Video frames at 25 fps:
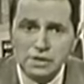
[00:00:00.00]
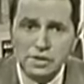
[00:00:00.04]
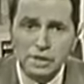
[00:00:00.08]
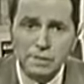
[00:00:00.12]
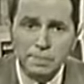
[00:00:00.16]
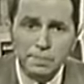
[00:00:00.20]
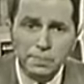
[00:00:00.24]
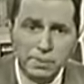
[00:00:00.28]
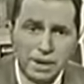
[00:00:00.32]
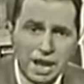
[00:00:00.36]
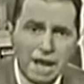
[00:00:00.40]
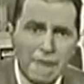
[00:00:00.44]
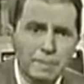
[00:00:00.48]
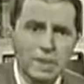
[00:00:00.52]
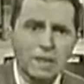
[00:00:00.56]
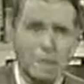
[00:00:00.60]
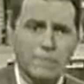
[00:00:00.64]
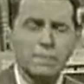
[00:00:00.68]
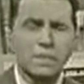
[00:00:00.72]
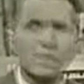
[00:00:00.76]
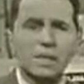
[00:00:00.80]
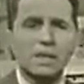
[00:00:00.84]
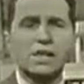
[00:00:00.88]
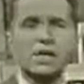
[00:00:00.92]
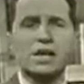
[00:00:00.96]
the
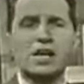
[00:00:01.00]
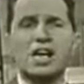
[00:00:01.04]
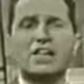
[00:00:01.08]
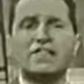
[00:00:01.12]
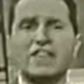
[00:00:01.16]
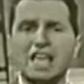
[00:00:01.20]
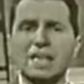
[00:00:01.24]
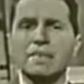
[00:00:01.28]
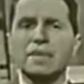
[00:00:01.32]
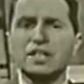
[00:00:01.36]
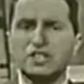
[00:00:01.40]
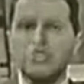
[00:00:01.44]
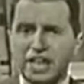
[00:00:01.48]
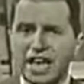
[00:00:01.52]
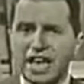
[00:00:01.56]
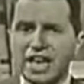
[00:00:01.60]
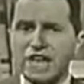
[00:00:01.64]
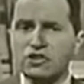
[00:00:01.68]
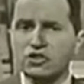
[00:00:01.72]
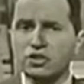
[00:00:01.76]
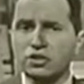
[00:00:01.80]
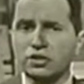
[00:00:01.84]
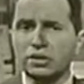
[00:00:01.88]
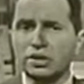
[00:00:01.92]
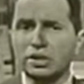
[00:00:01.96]
problem of
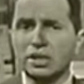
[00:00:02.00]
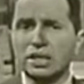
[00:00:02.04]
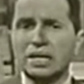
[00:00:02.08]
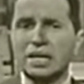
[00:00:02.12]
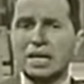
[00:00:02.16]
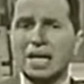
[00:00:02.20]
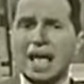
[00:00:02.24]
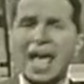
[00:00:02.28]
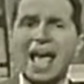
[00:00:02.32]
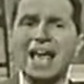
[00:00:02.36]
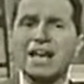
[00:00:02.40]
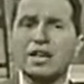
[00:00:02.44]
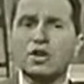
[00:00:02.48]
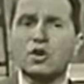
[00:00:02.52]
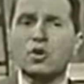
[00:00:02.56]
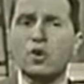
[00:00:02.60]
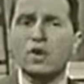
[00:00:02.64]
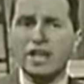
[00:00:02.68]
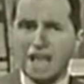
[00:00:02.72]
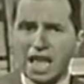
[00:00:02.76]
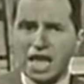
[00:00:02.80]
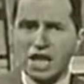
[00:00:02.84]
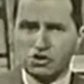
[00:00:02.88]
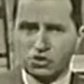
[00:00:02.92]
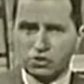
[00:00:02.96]
imitation and
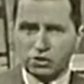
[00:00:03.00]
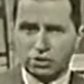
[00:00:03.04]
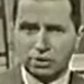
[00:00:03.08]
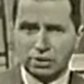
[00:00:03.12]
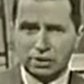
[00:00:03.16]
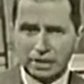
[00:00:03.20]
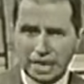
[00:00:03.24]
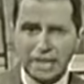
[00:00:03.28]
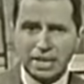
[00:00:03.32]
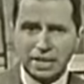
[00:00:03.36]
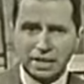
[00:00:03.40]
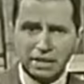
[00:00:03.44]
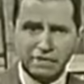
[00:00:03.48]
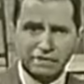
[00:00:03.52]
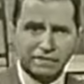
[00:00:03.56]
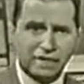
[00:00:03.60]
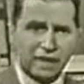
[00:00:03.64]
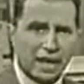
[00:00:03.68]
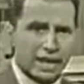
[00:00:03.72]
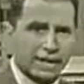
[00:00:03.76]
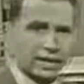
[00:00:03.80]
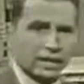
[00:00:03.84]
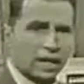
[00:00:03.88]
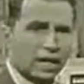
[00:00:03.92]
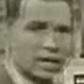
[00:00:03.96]
creation in the
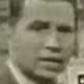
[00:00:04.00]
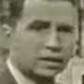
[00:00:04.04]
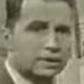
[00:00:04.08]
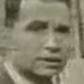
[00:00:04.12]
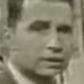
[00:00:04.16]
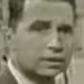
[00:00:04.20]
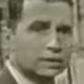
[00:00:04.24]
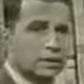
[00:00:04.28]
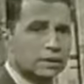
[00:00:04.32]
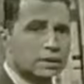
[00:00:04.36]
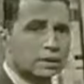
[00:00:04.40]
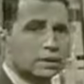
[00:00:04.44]
fine arts.